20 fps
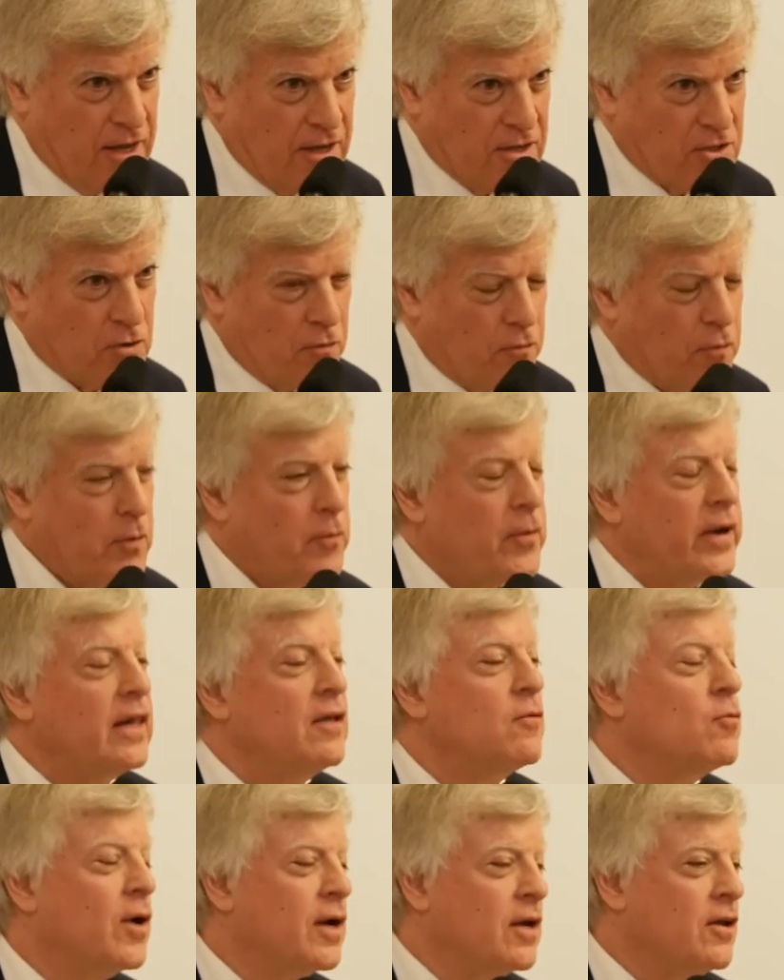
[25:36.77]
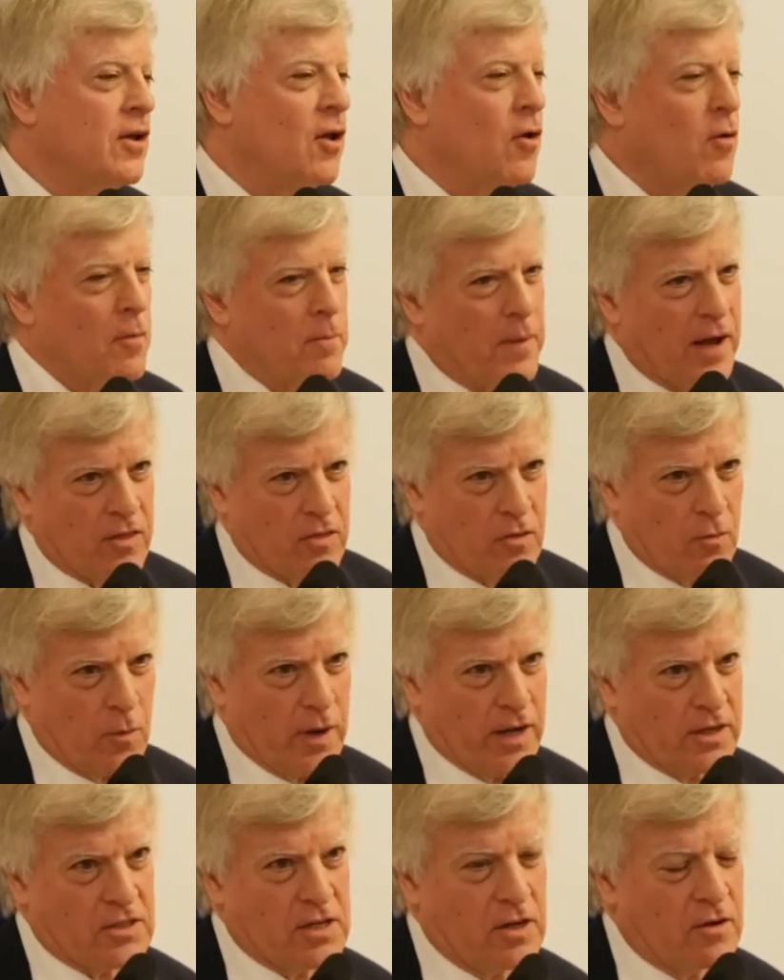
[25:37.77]
So if we really want to know about the
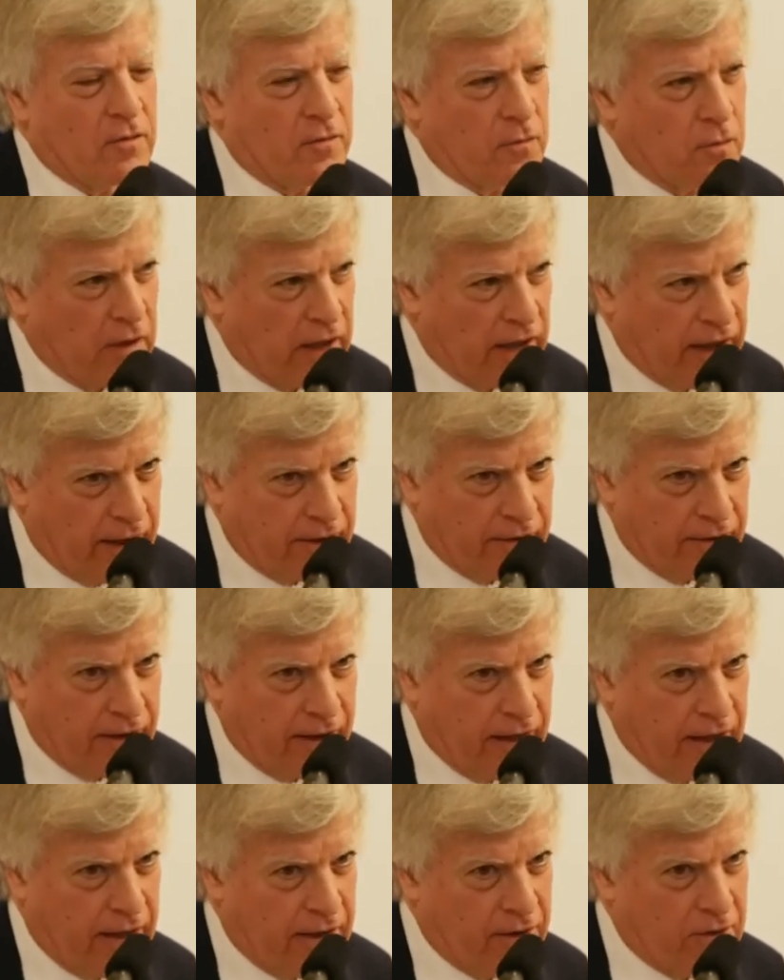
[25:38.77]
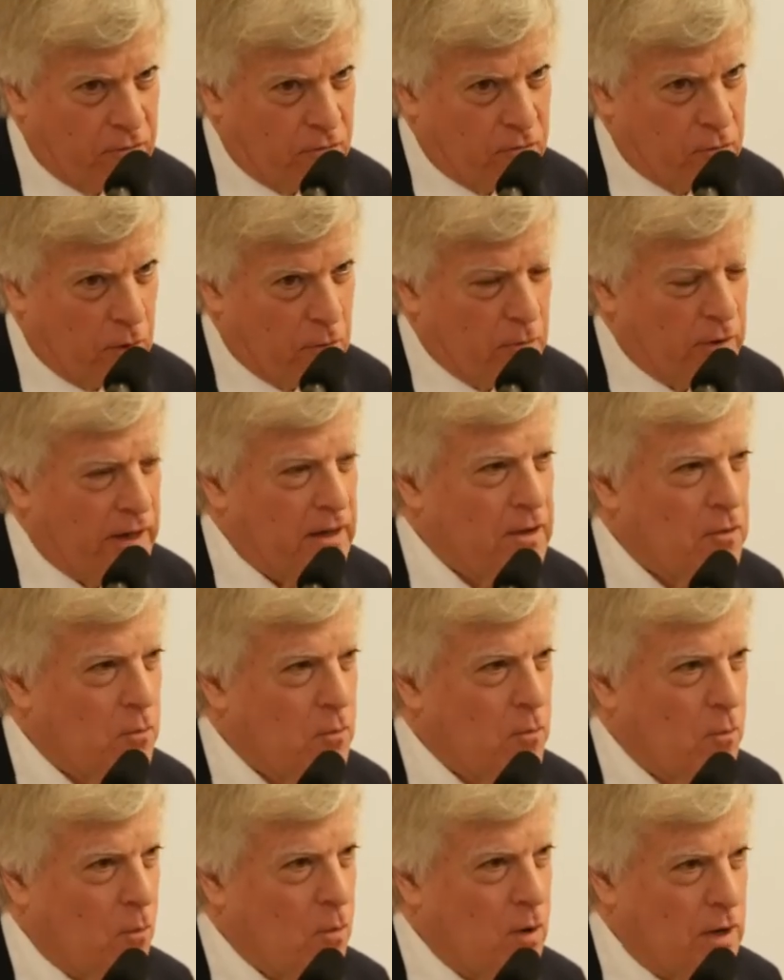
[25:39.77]
West, and if we really
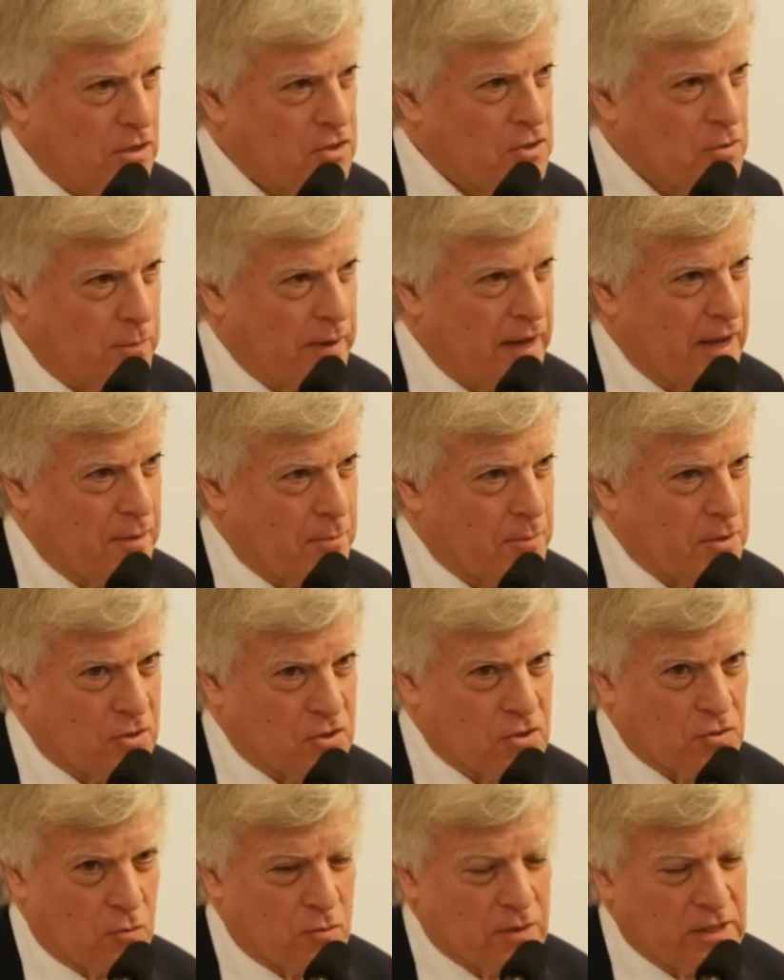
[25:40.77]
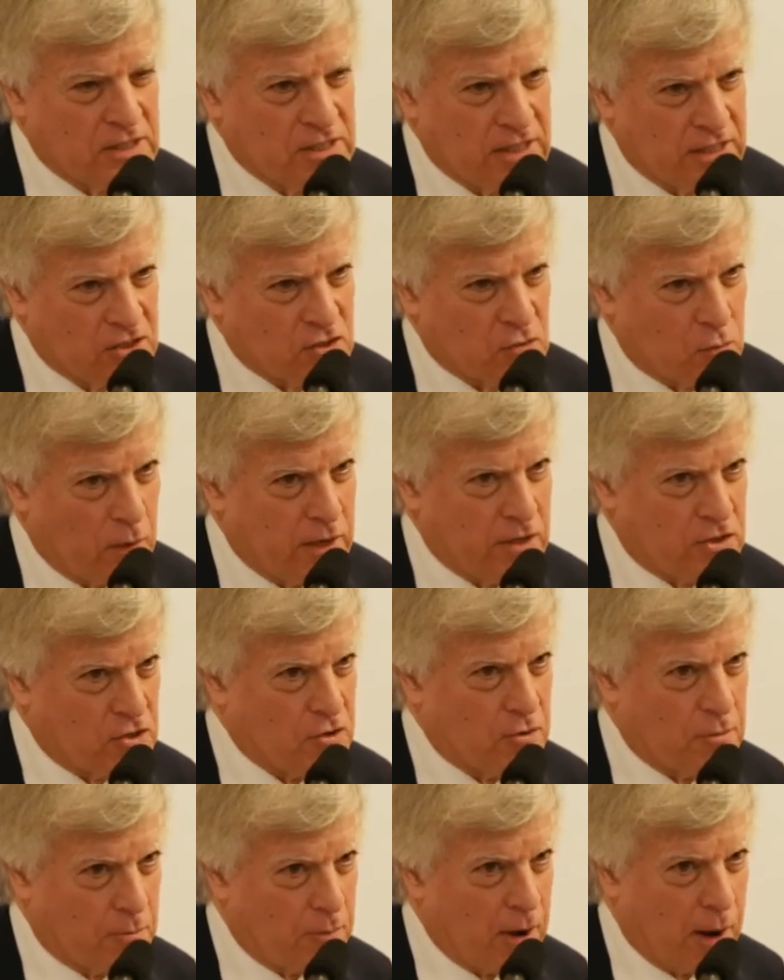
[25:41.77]
want to be able to resist
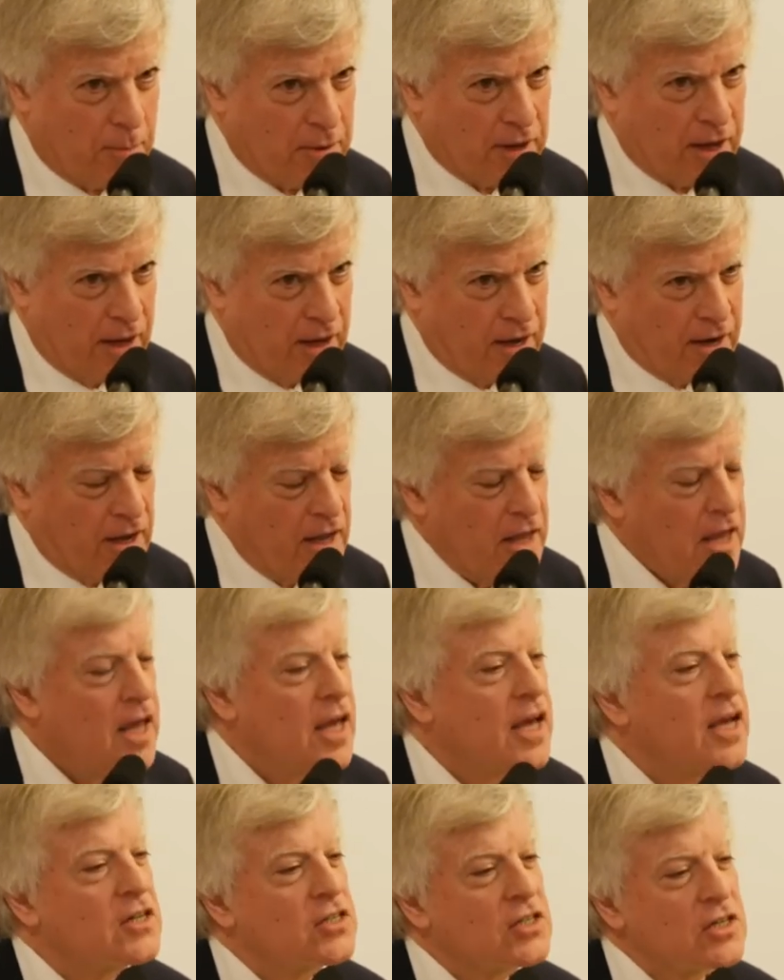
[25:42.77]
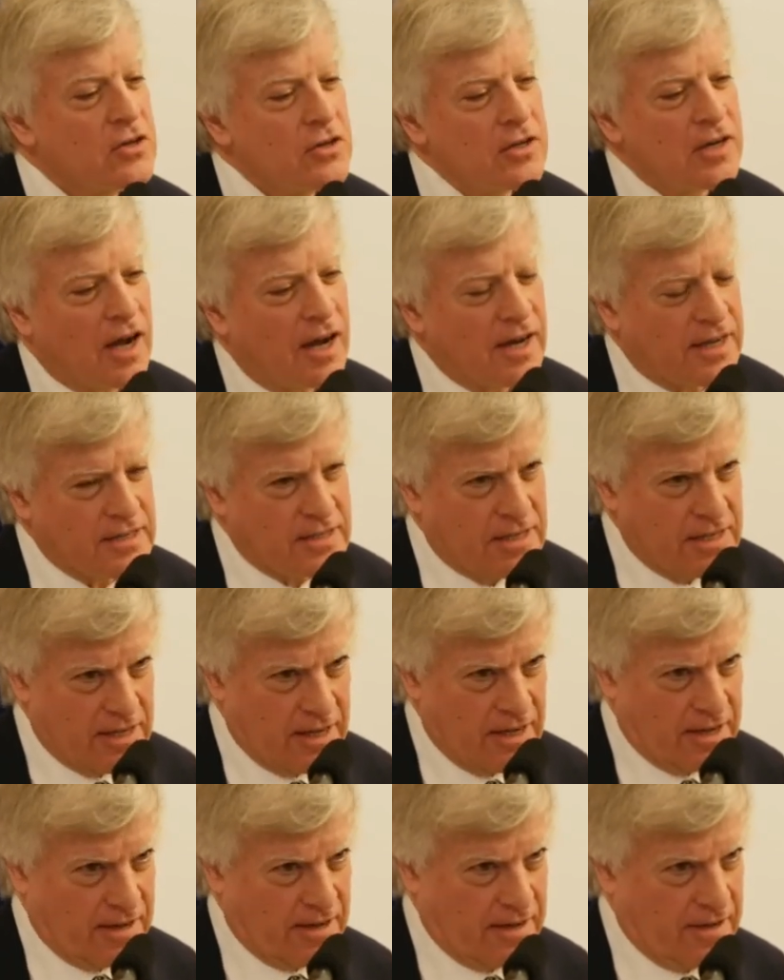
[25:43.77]
Western propaganda, it's a good
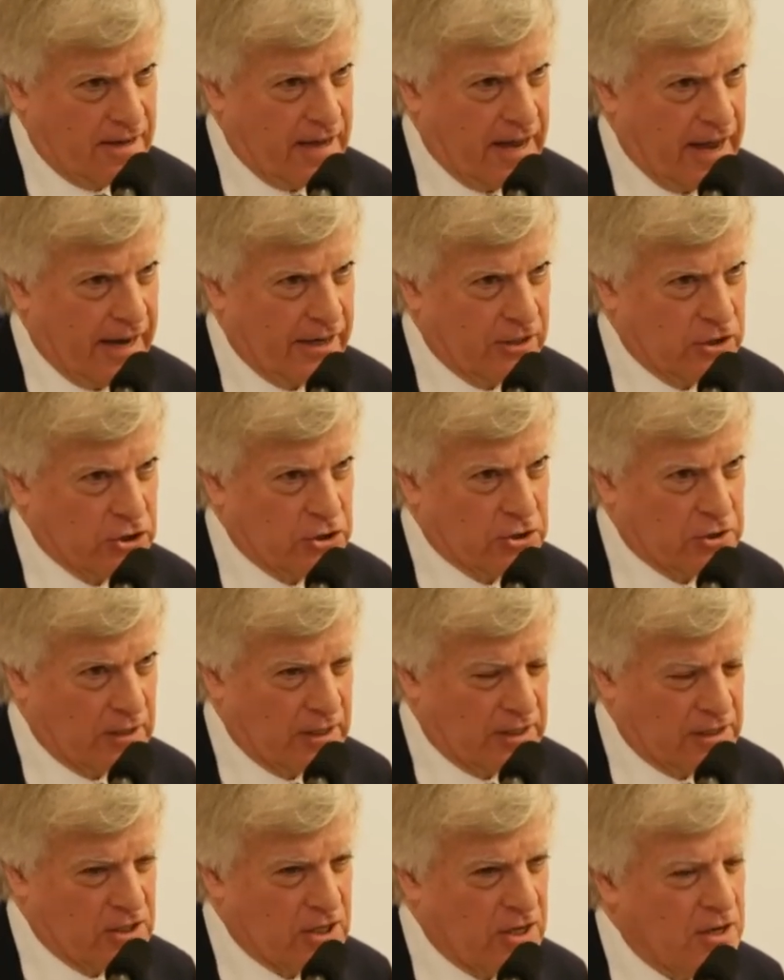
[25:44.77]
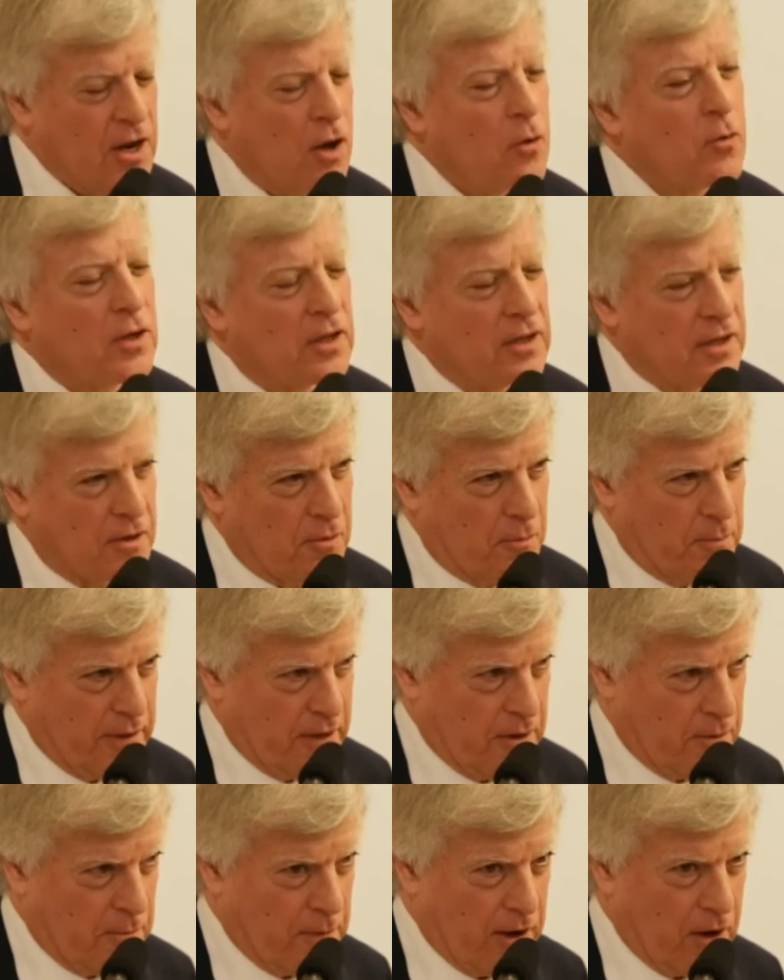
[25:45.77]
idea actually to know a little
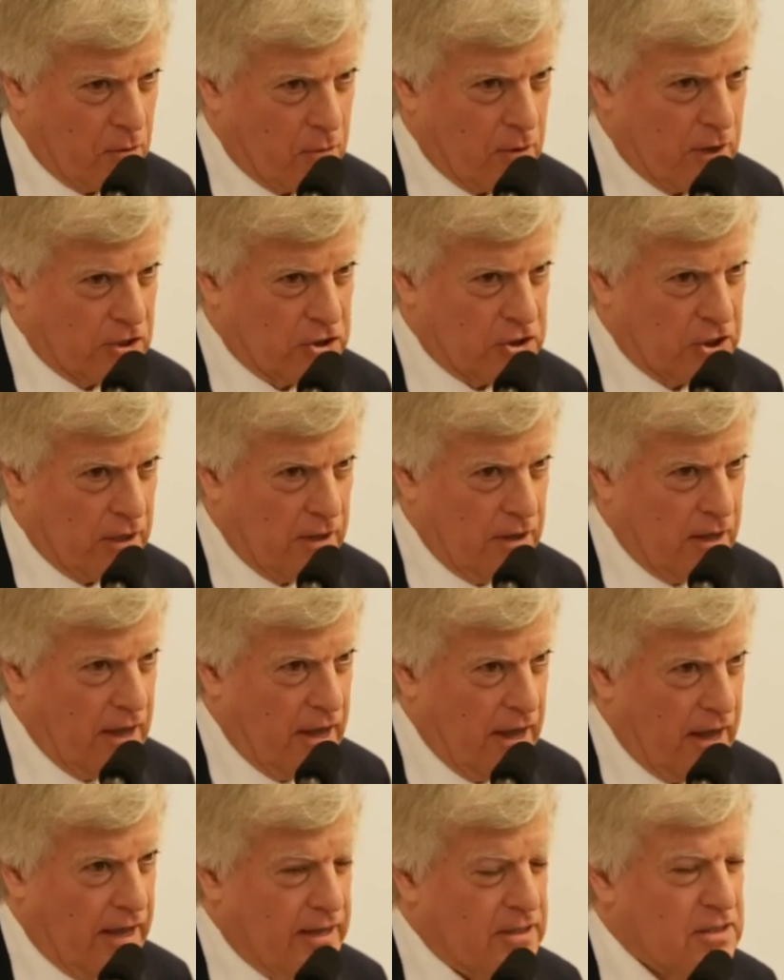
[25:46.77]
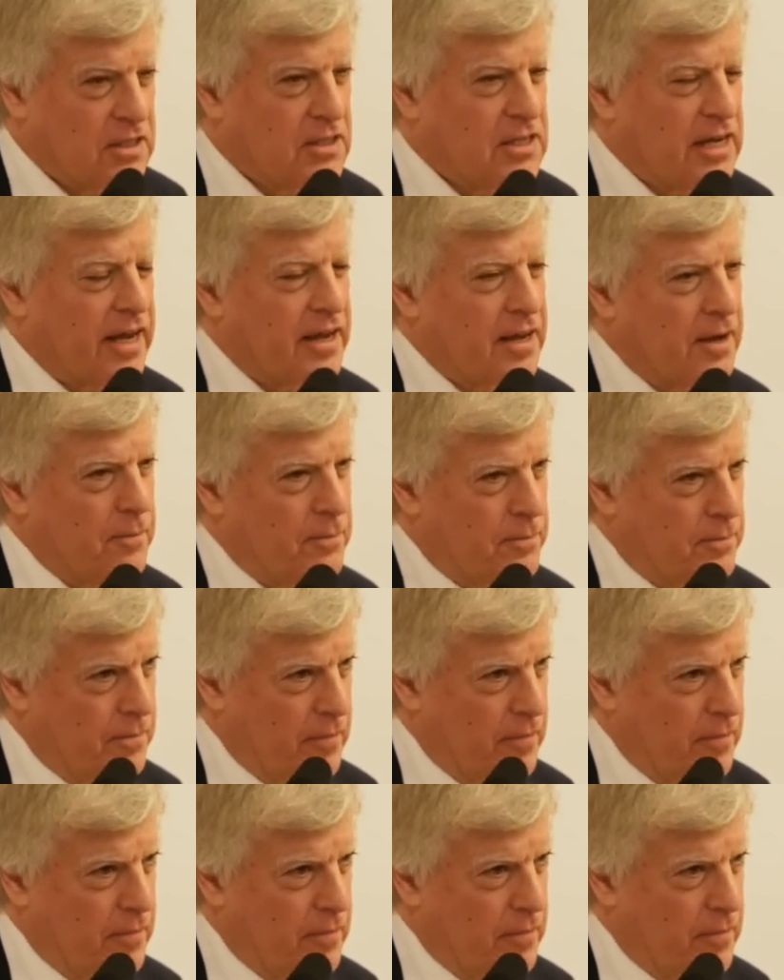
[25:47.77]
bit about Russia and to take a